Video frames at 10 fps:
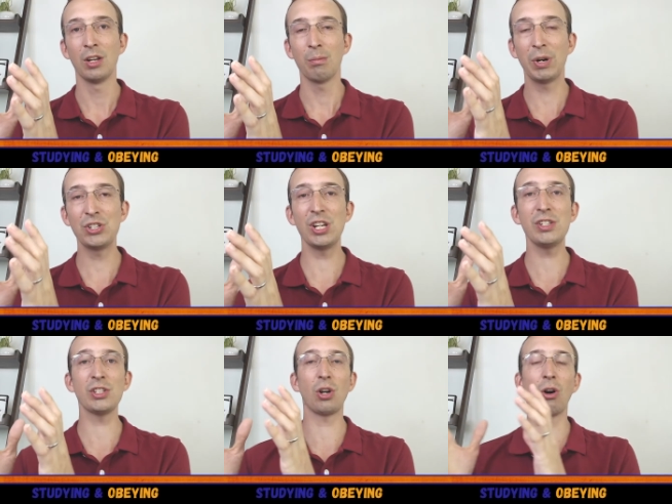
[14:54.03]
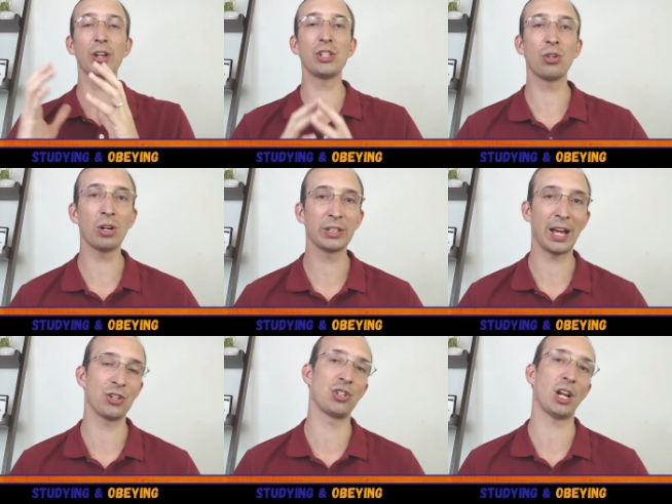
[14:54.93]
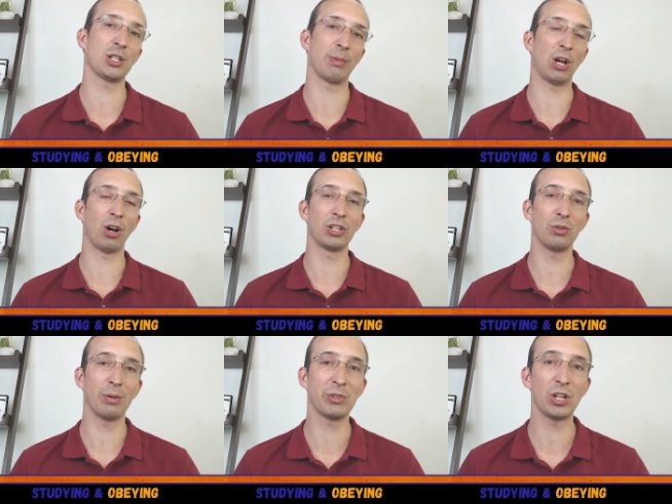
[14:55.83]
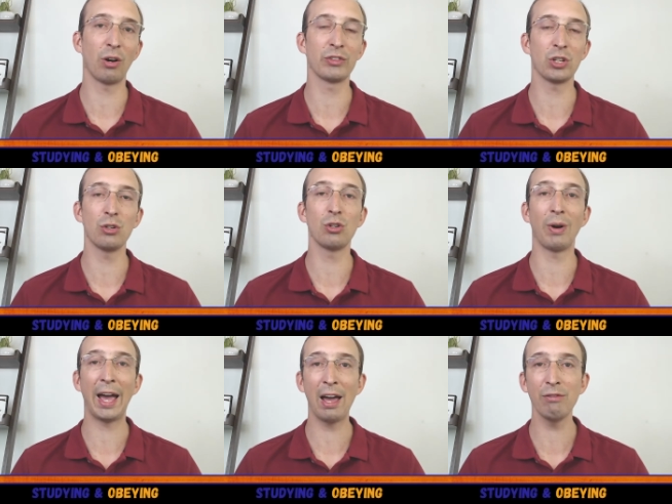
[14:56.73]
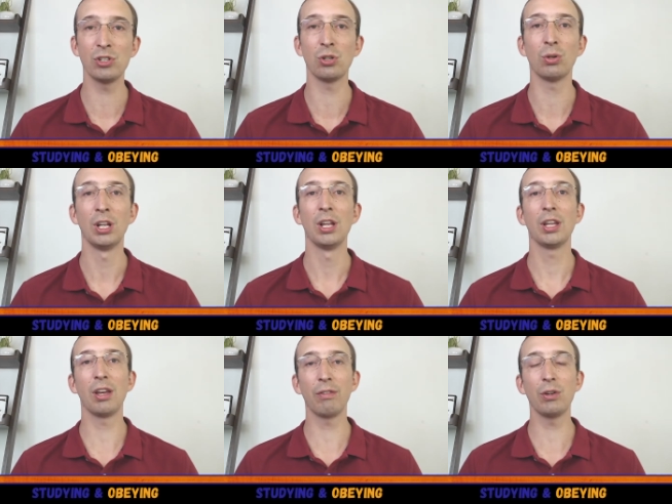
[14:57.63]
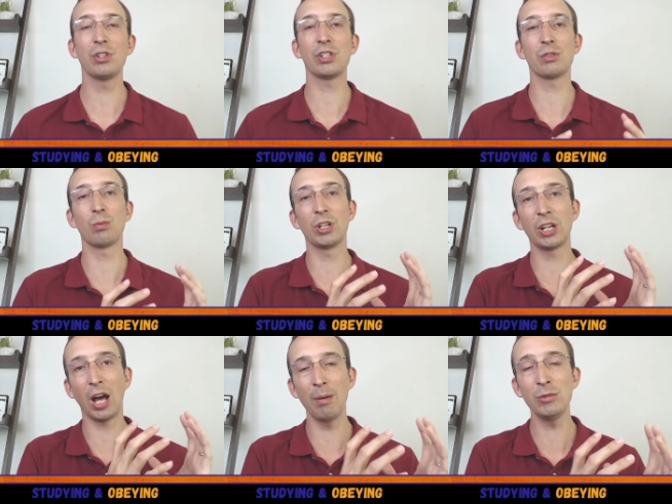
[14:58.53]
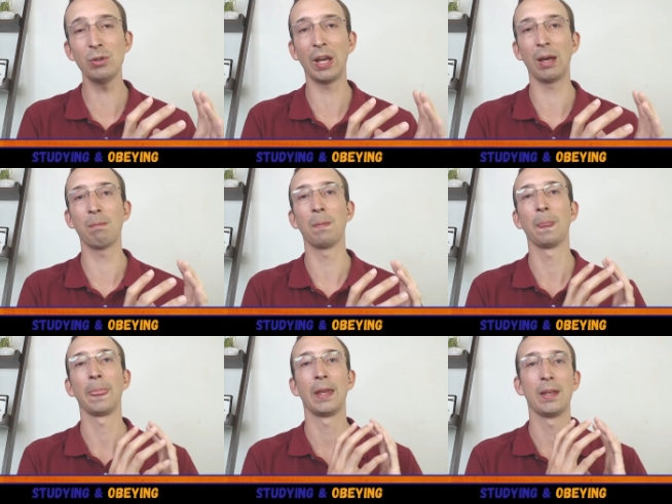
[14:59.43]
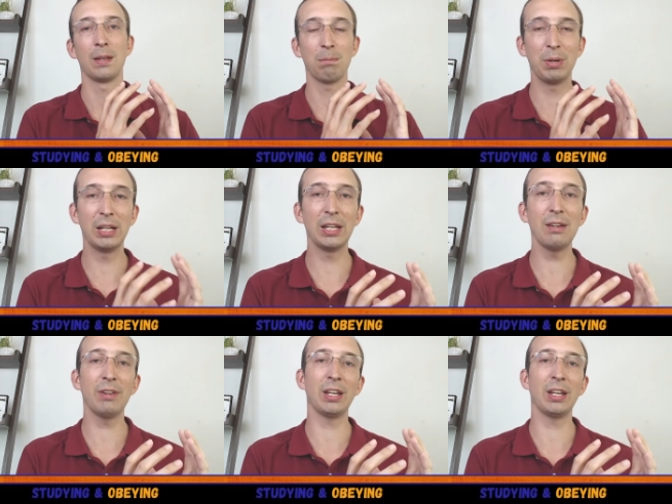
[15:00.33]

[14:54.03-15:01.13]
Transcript: But Jesus already took that judgment onto himself, so you don't have to. If you just would come to him, believe in